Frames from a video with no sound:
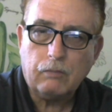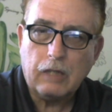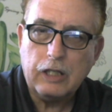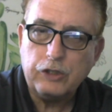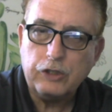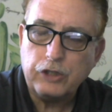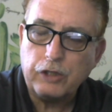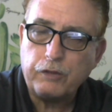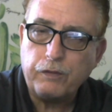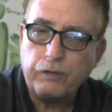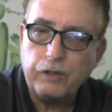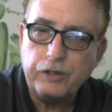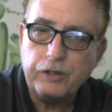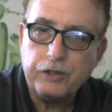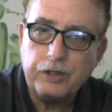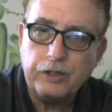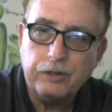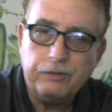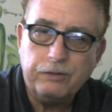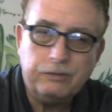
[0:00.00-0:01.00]

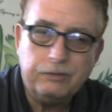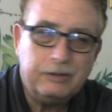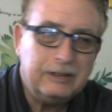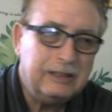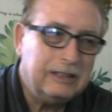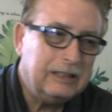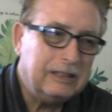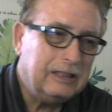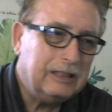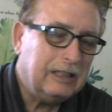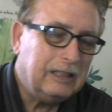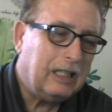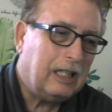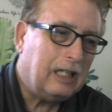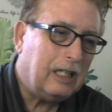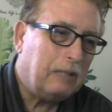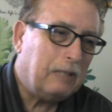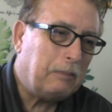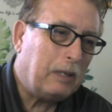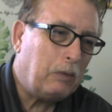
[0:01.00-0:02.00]
6'2".
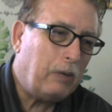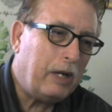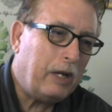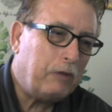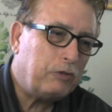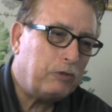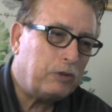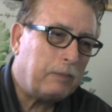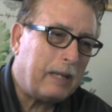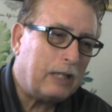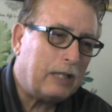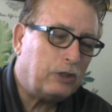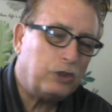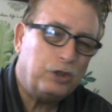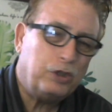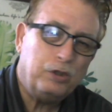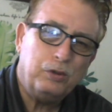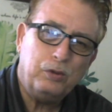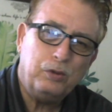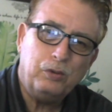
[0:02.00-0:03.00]
My weight was about
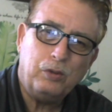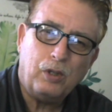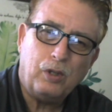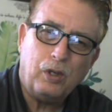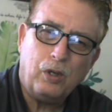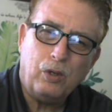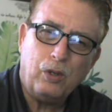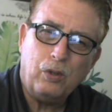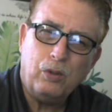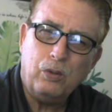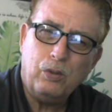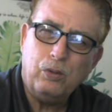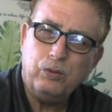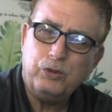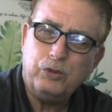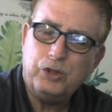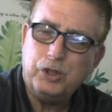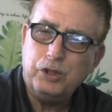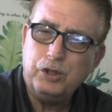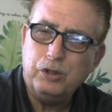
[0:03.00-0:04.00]

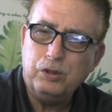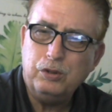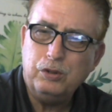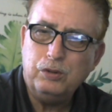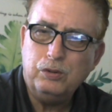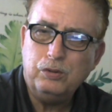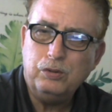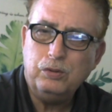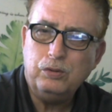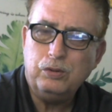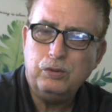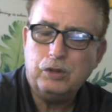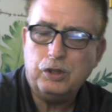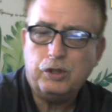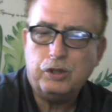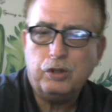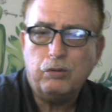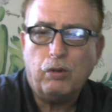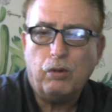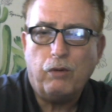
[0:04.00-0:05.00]
202 to
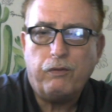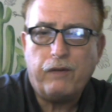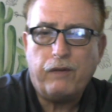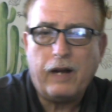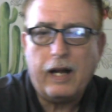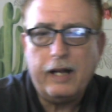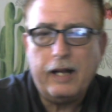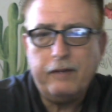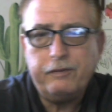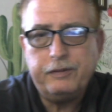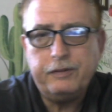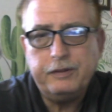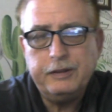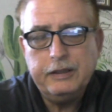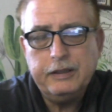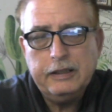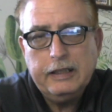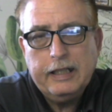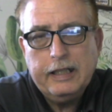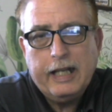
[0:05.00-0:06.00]
205,
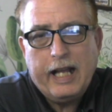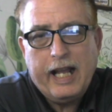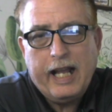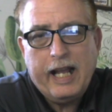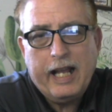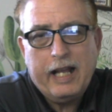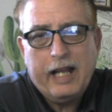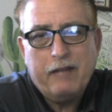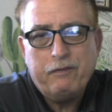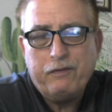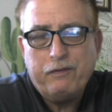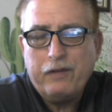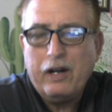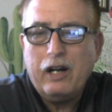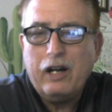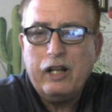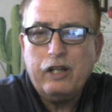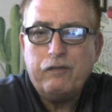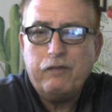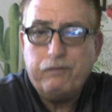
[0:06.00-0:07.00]
and
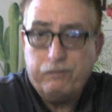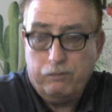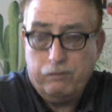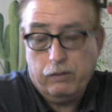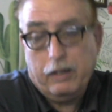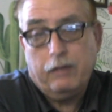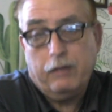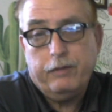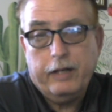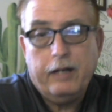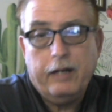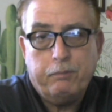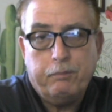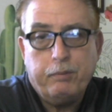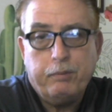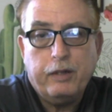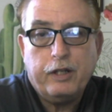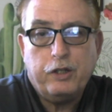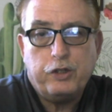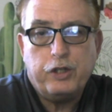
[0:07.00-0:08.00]
pretty
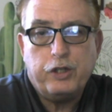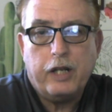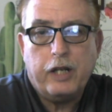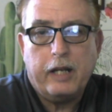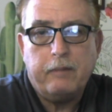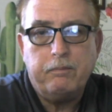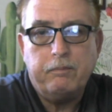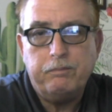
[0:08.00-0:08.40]
good shape.